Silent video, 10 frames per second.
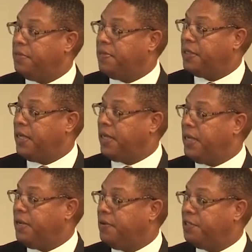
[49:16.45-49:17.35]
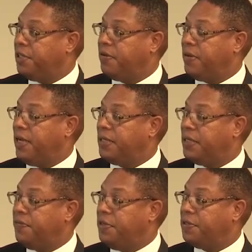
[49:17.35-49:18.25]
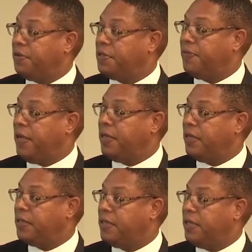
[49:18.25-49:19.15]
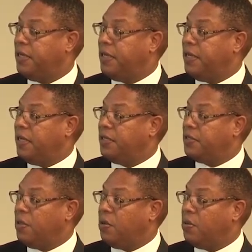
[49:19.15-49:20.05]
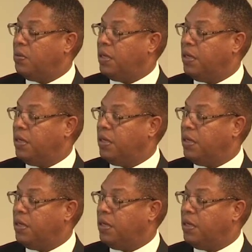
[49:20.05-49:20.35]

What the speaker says: you must take care in generalizing research findings. So,